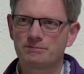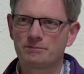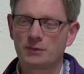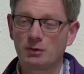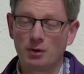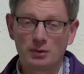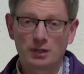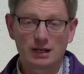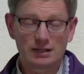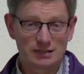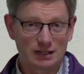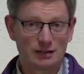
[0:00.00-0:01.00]
what would I like
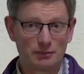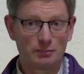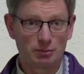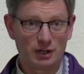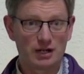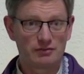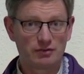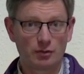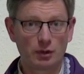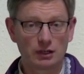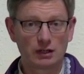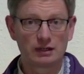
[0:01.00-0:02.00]
to kind of pray for? What
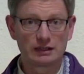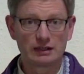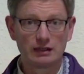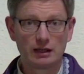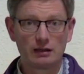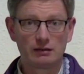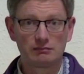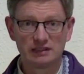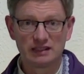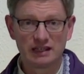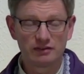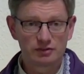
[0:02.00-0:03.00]
kind of
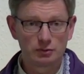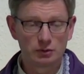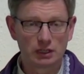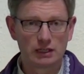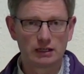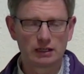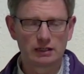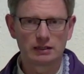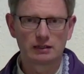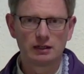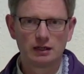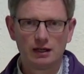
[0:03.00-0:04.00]
gift would I like?
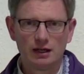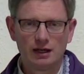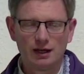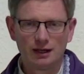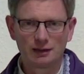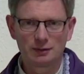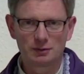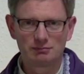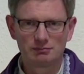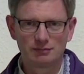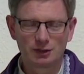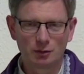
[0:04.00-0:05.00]
And there were
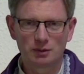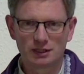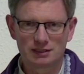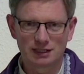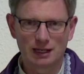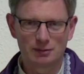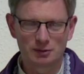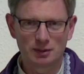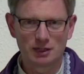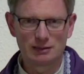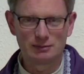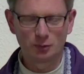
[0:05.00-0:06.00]
a couple of things that came to
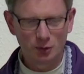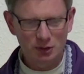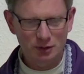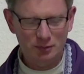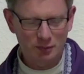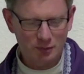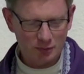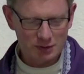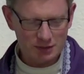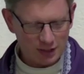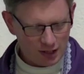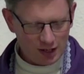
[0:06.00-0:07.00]
mind, but one of them was
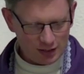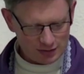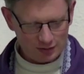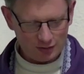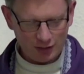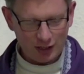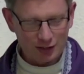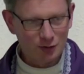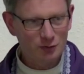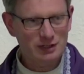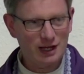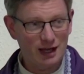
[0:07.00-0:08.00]
I said, Lord, I'd love
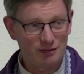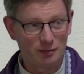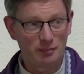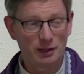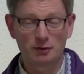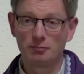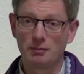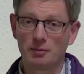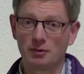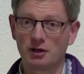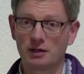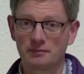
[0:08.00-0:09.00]
to have a better
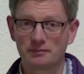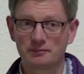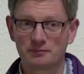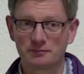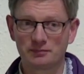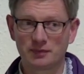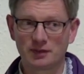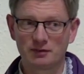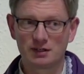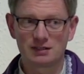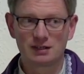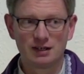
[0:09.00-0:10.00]
memory,
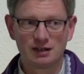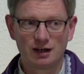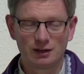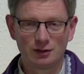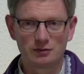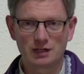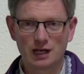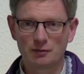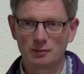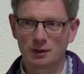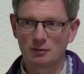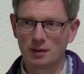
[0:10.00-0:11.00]
right? I'd love to have a
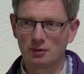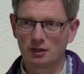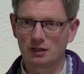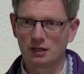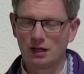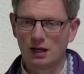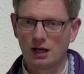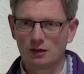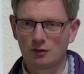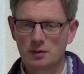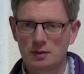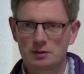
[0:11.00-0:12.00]
better memory. I'd love
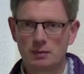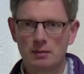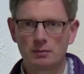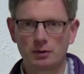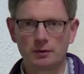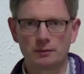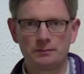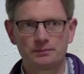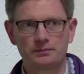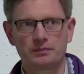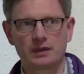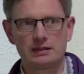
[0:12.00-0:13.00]
to be able to remember
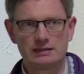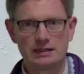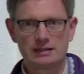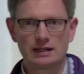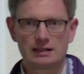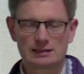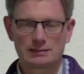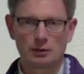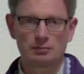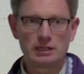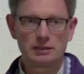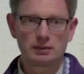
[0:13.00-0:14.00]
details about
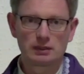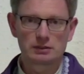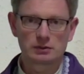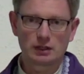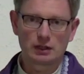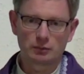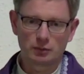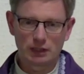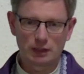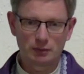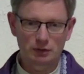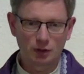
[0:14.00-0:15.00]
people so that when they
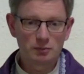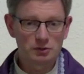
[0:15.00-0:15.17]
would come to